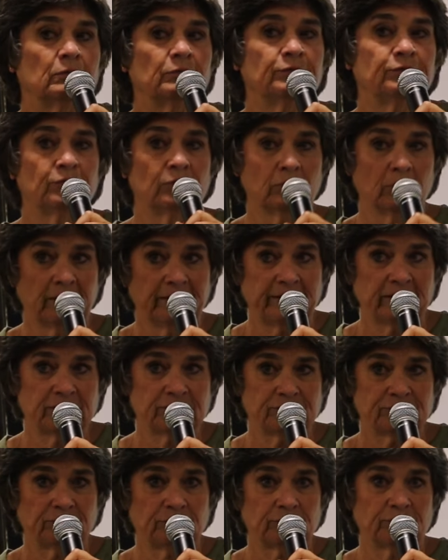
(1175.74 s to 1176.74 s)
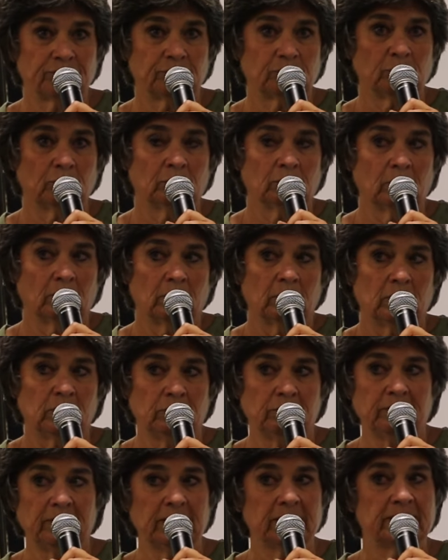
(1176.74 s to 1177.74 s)
full answers.
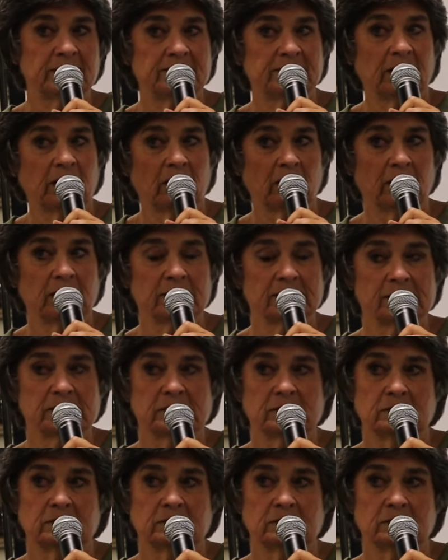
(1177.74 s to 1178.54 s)
You need to tell us